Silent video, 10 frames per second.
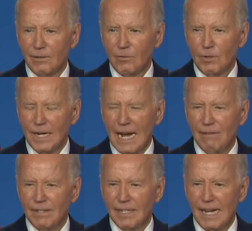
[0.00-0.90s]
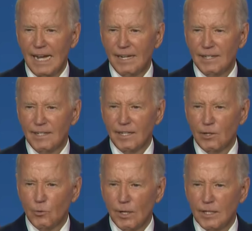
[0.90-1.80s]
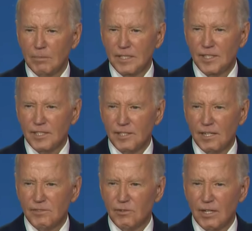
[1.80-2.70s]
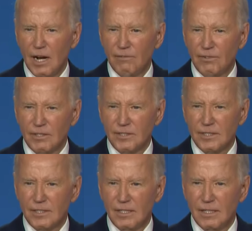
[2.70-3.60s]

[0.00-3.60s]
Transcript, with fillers: we haven't had an incredibly successful conference.